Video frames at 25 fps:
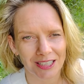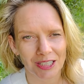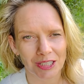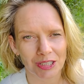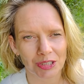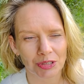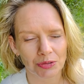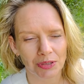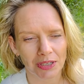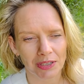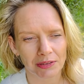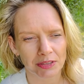
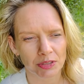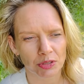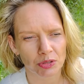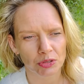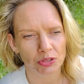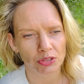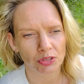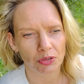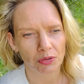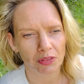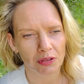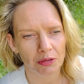You are it all.
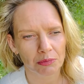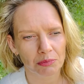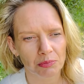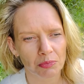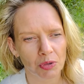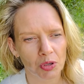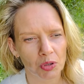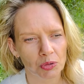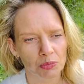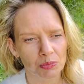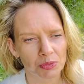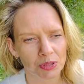So the
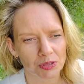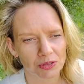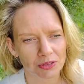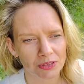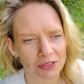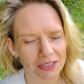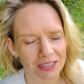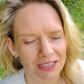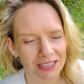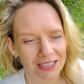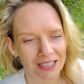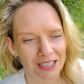moment
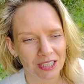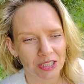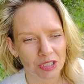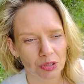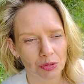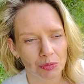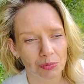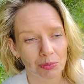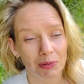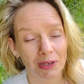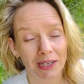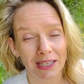
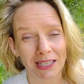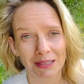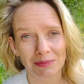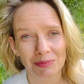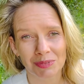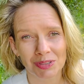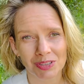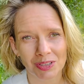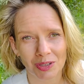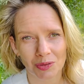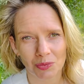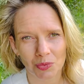you blame
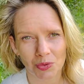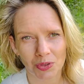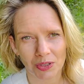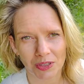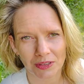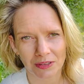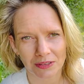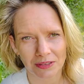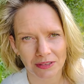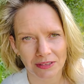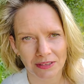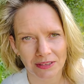
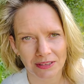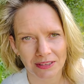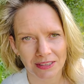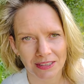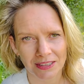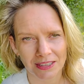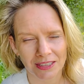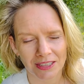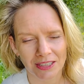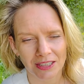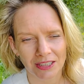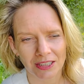someone,
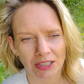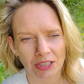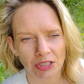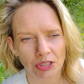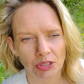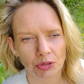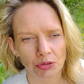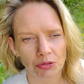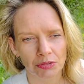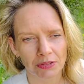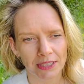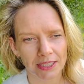
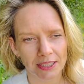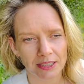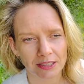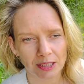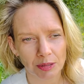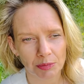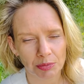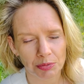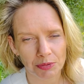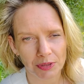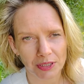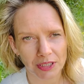you create
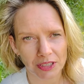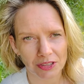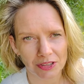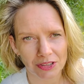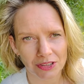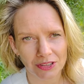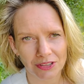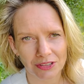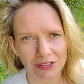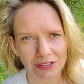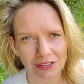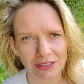
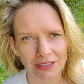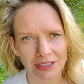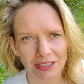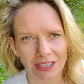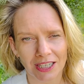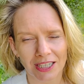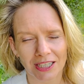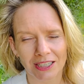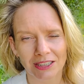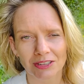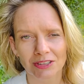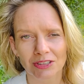separation
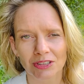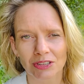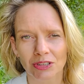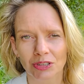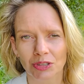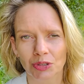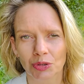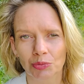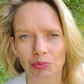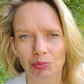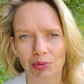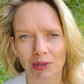and
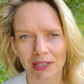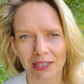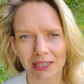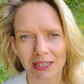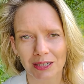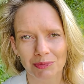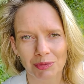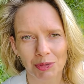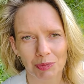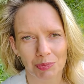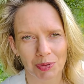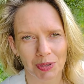you
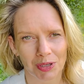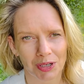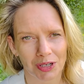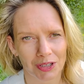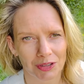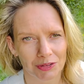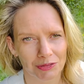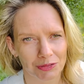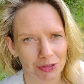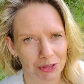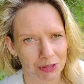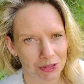blame a part
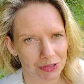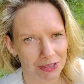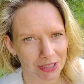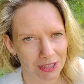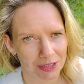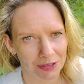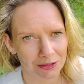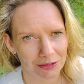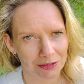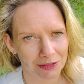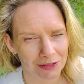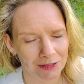of
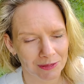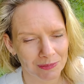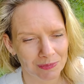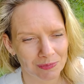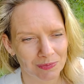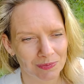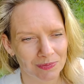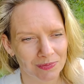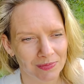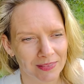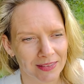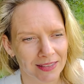yourself.
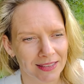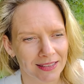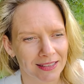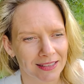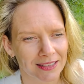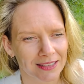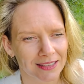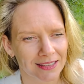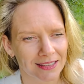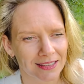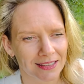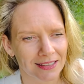
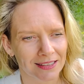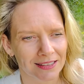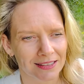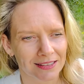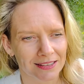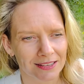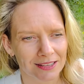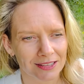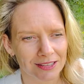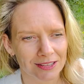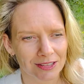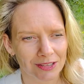
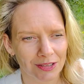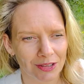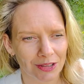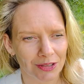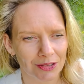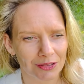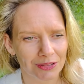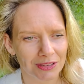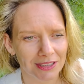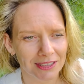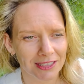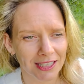
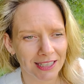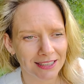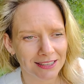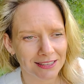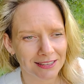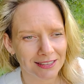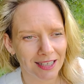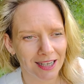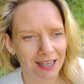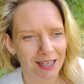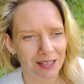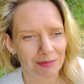So the next
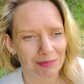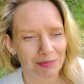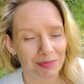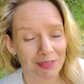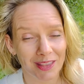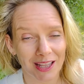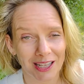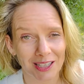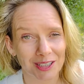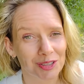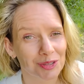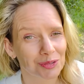time
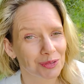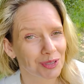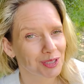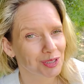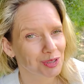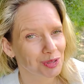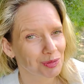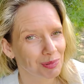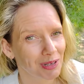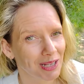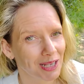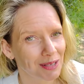that you want
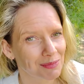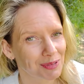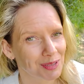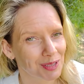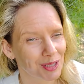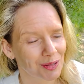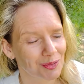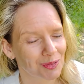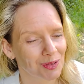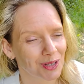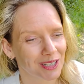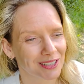to blame
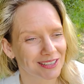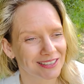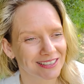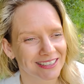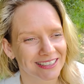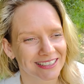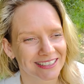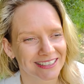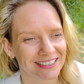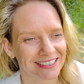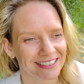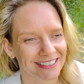someone,
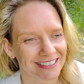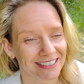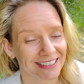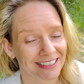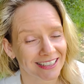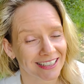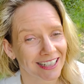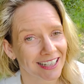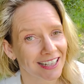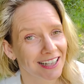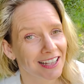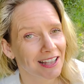
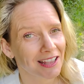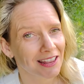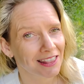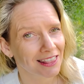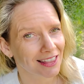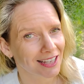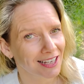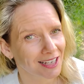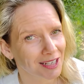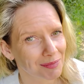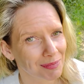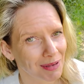
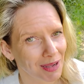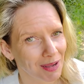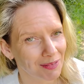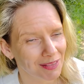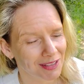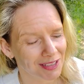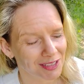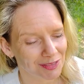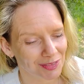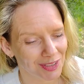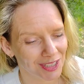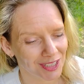think about
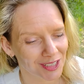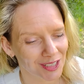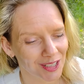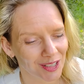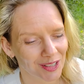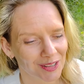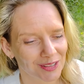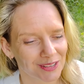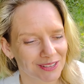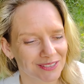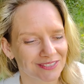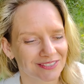this
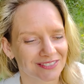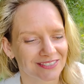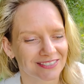video.